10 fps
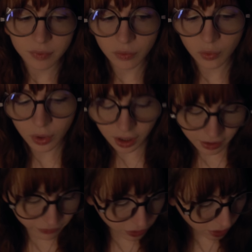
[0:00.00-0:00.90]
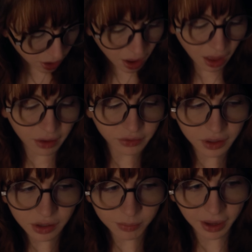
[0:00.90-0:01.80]
Whatever. I'll
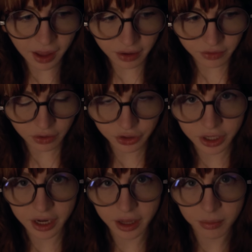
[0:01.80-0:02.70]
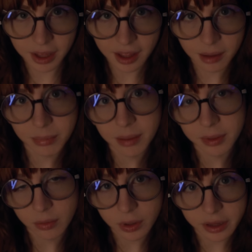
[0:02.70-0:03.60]
send you my Excel sheet anyway, and maybe
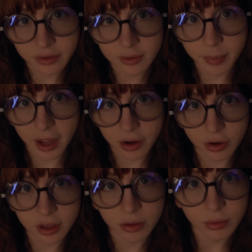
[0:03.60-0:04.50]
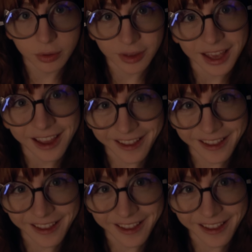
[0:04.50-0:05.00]
it will inspire you, okay?